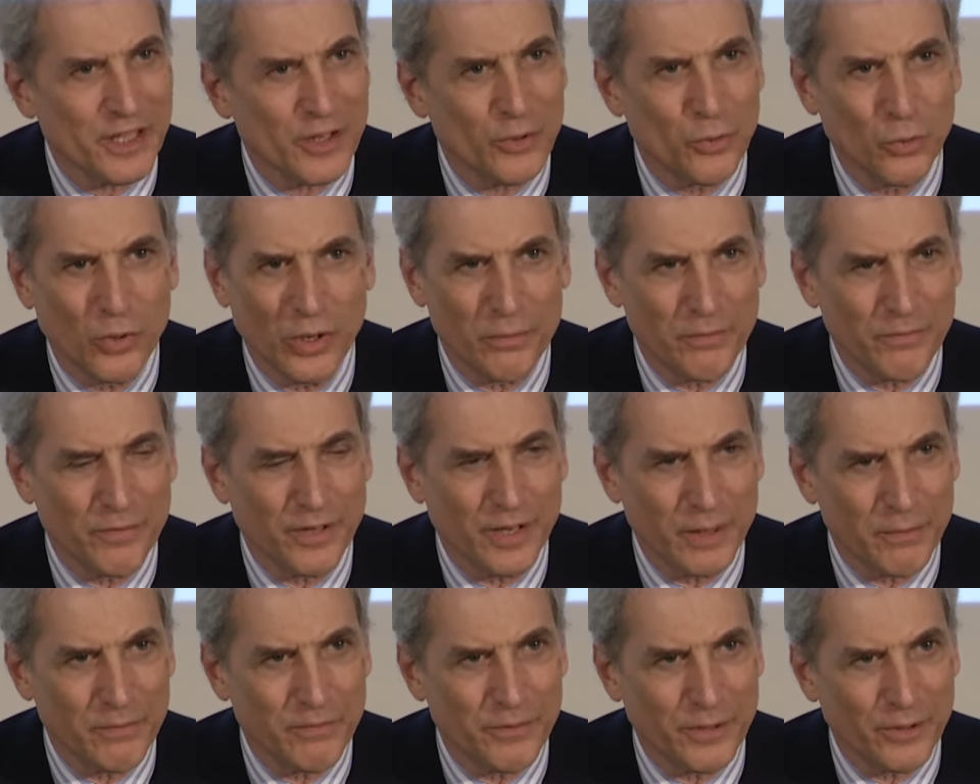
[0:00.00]
who I'm,
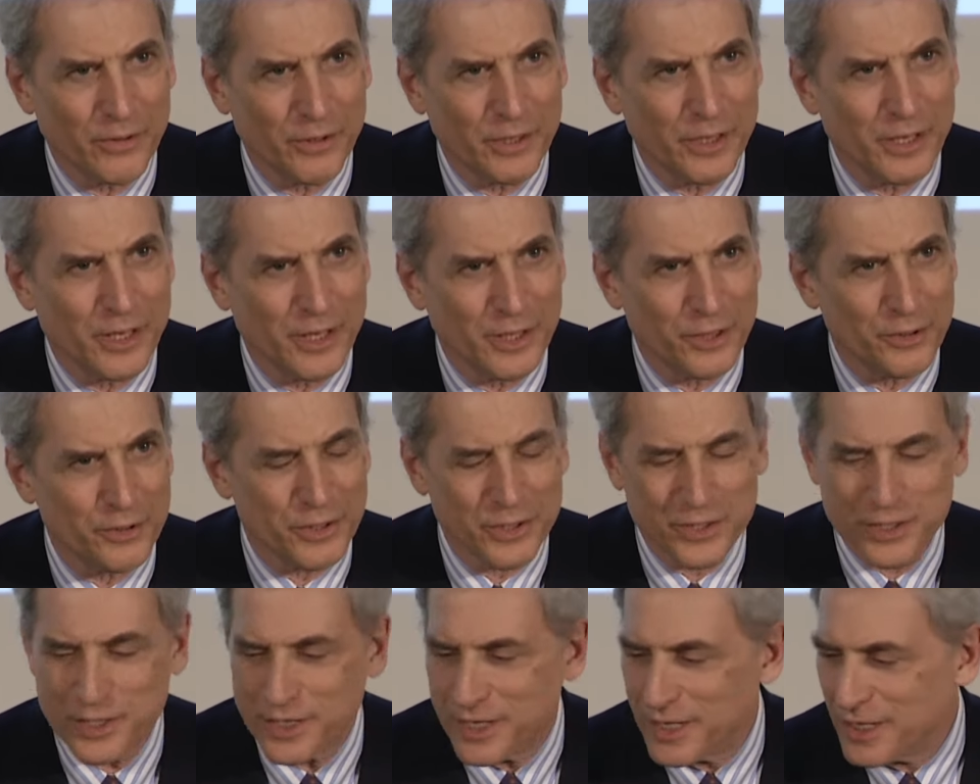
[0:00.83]
I'm very honored
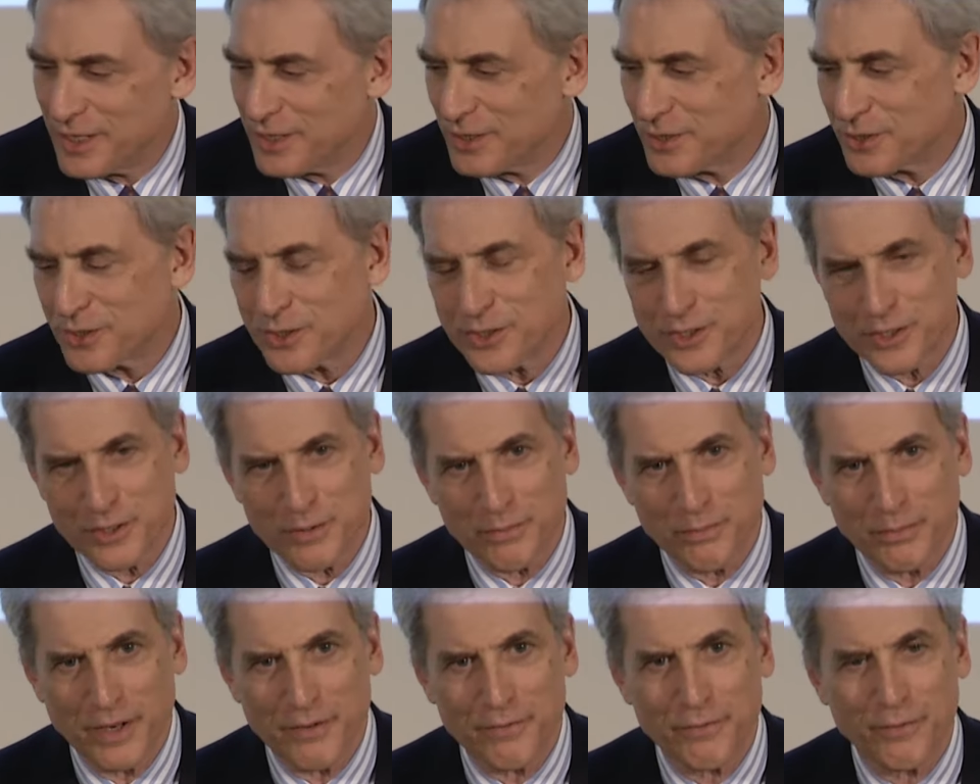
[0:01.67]
to say, is
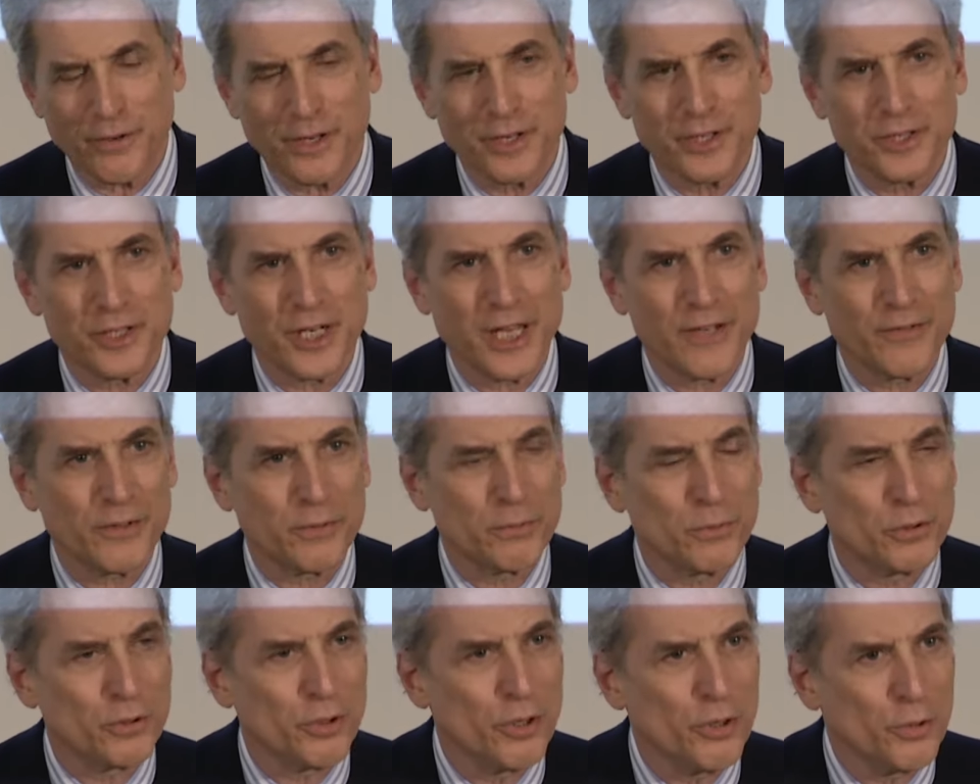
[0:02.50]
my friend
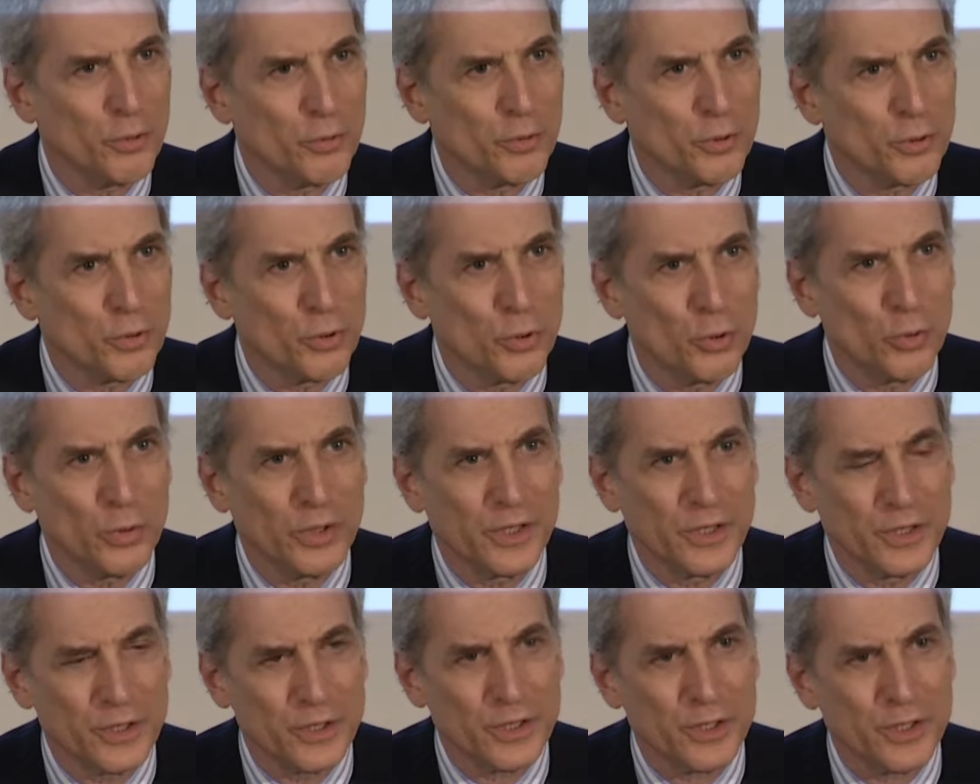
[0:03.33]
David Malone, who
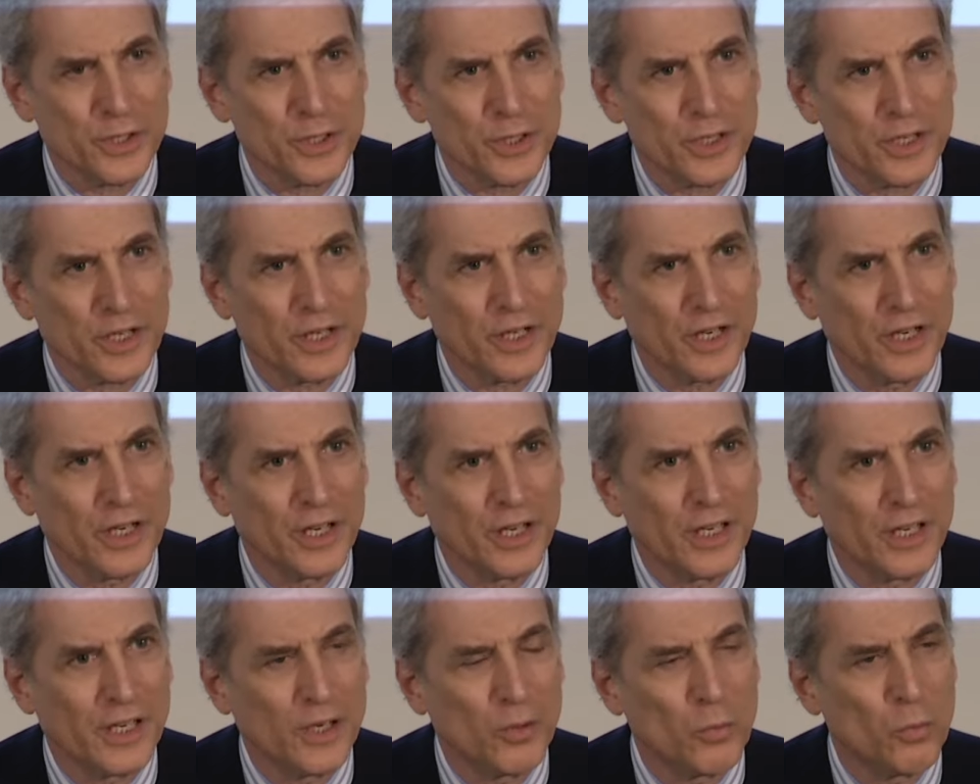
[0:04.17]
is
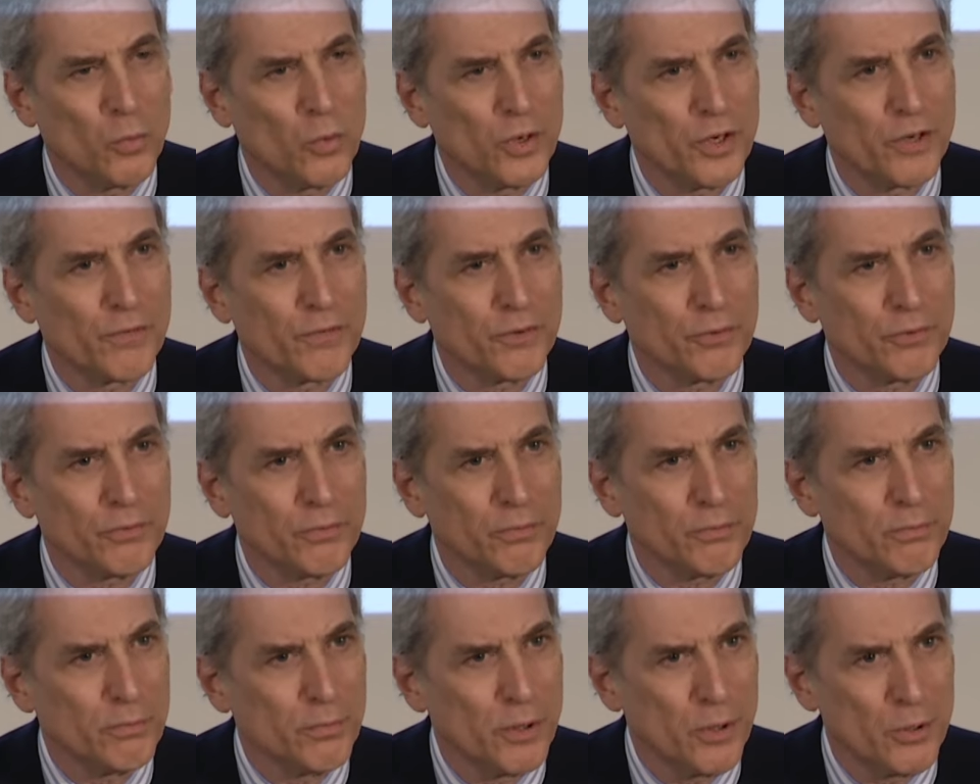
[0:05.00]
uh, one of the
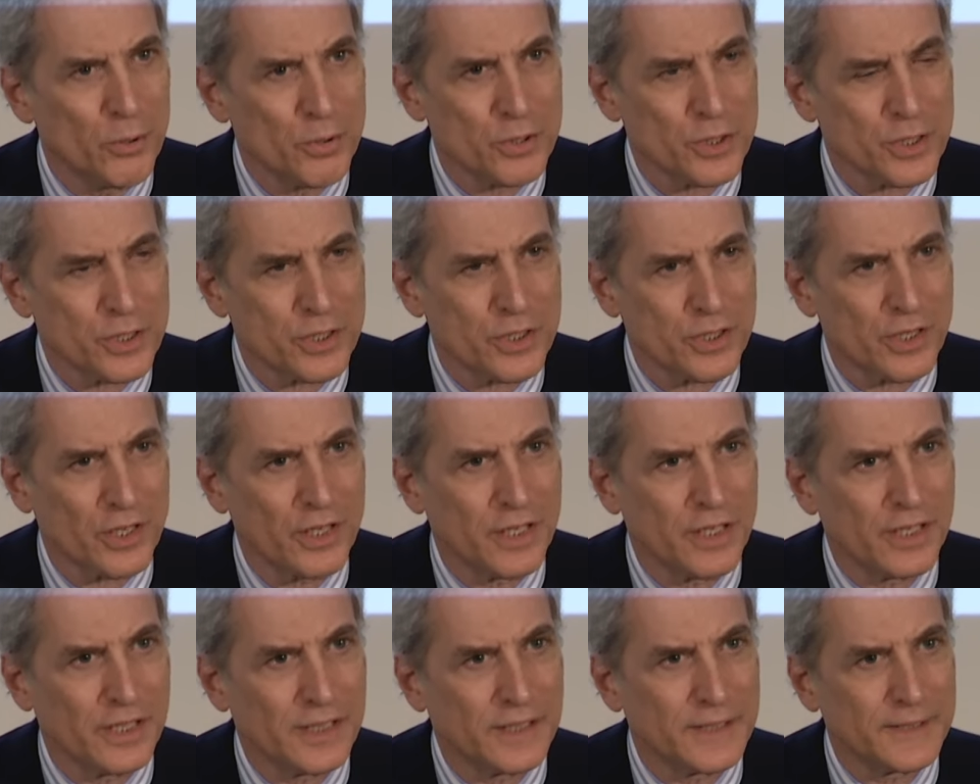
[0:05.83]
most
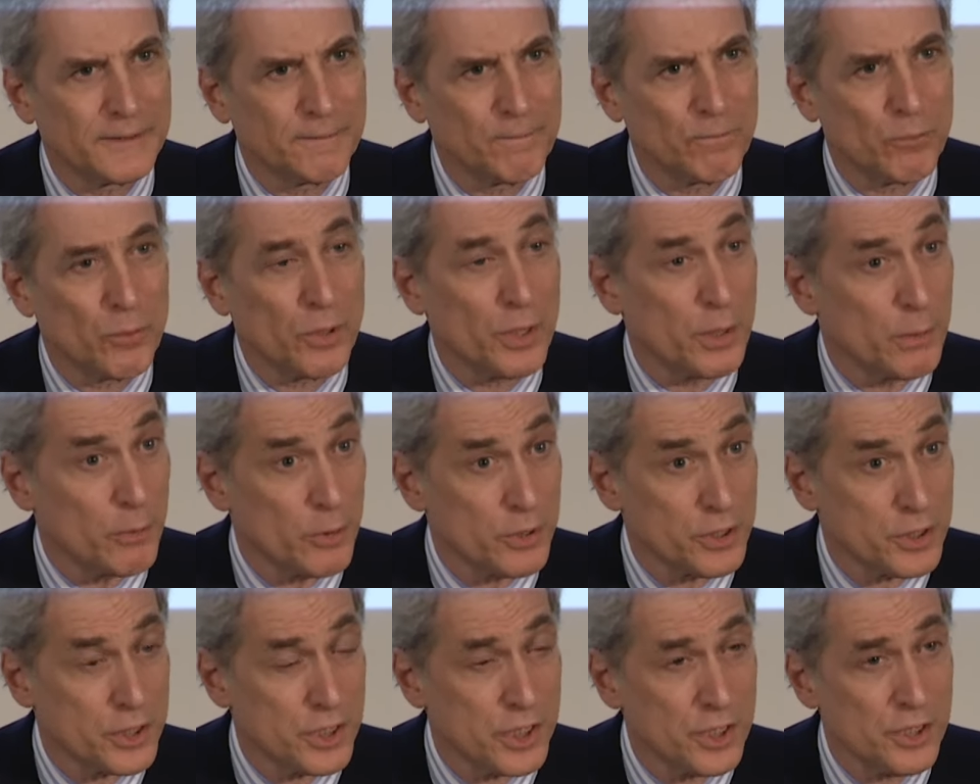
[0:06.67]
uh, one of the
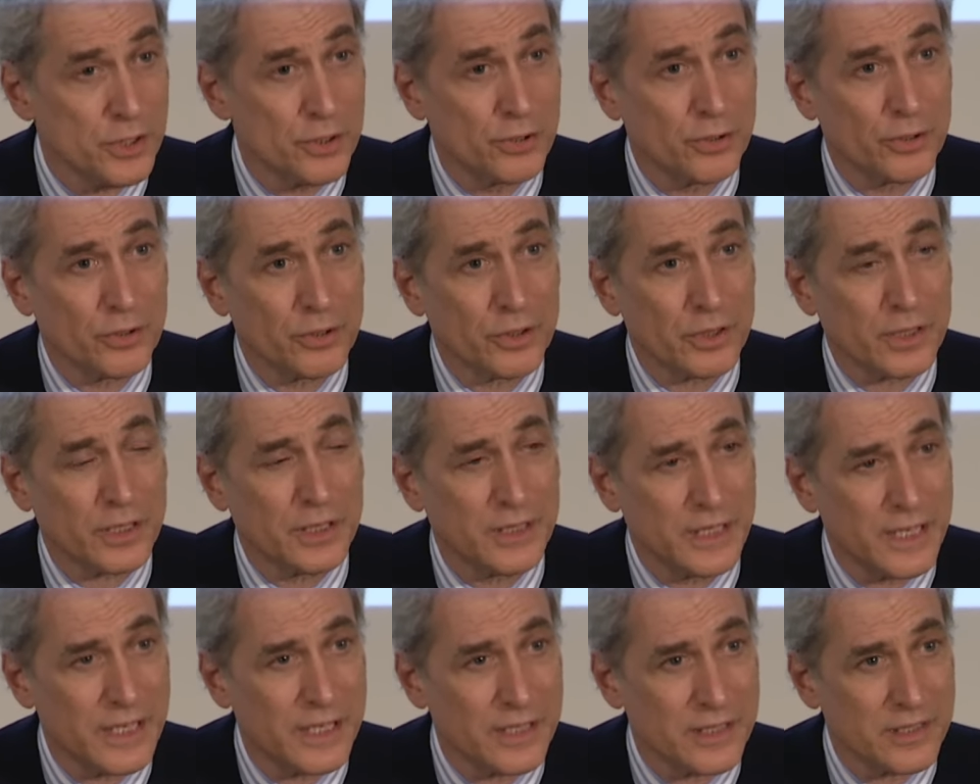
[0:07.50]
most senior
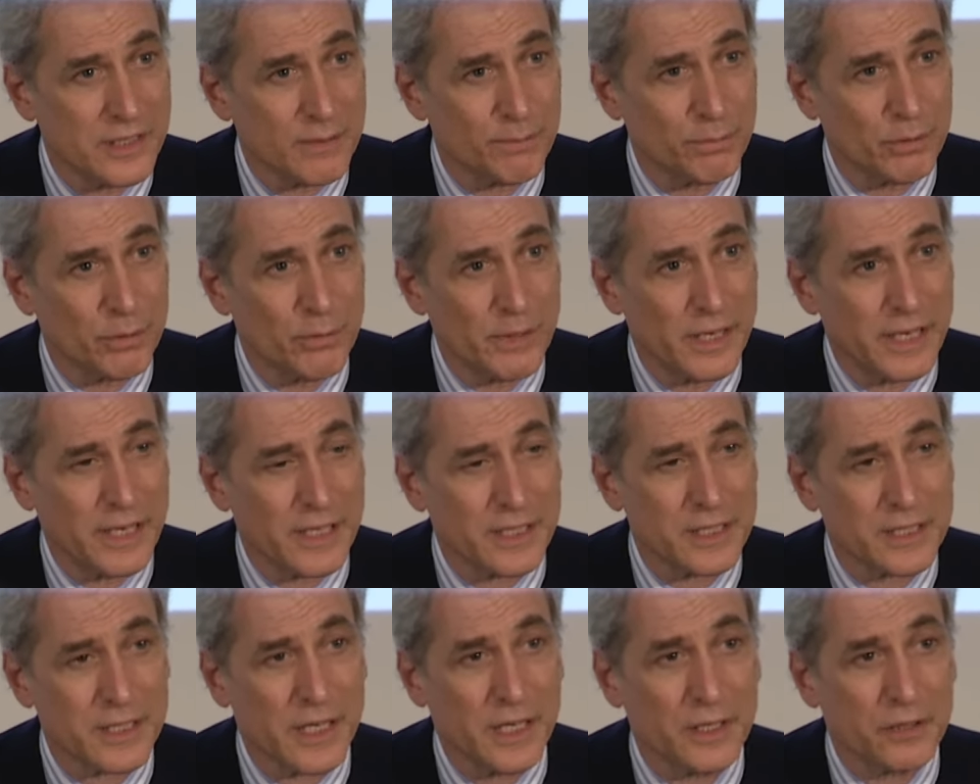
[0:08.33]
Canadian
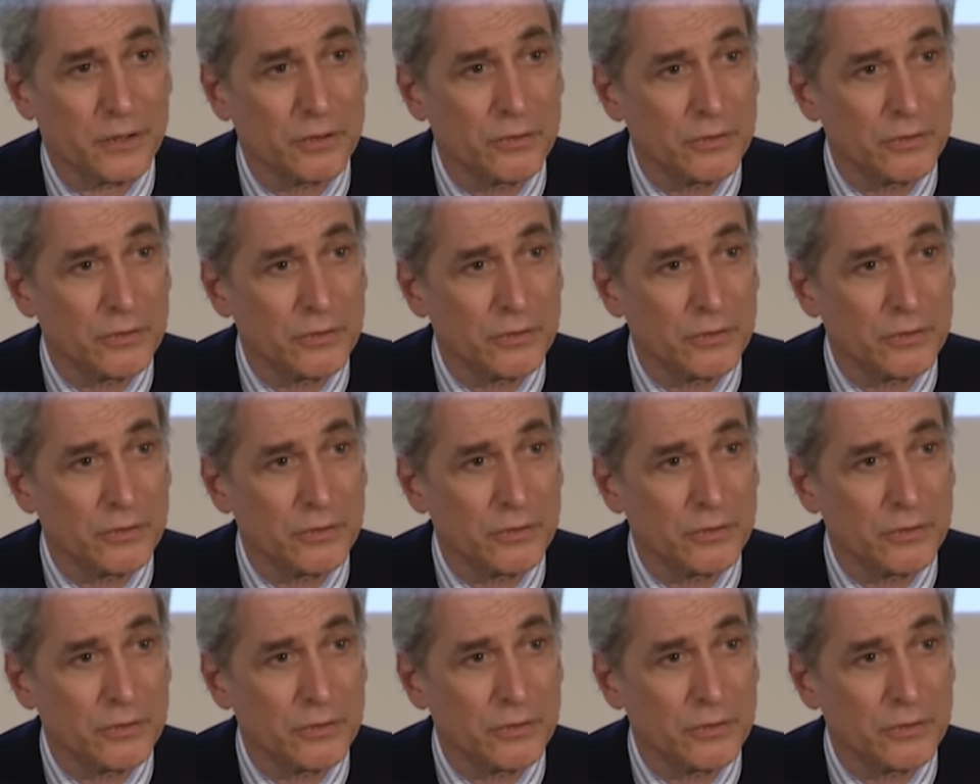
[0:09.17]
diplomats and a